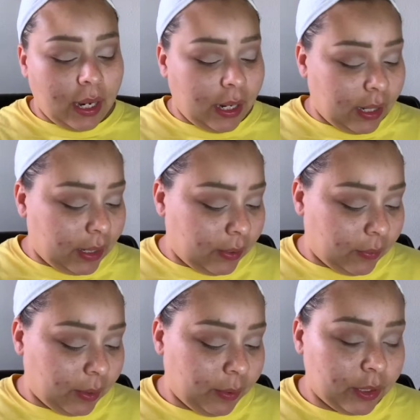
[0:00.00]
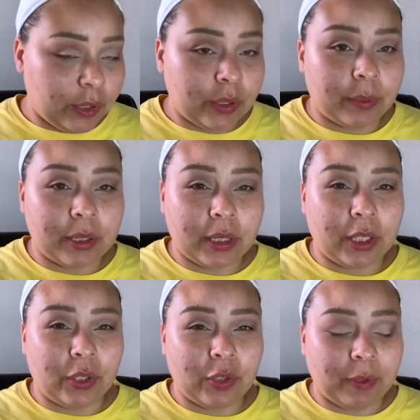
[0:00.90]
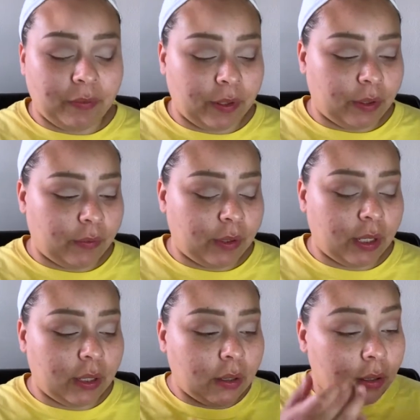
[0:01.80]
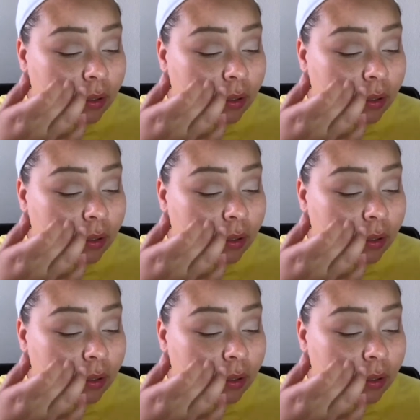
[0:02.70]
And what I'm gonna do is I'm just gonna use my finger for that.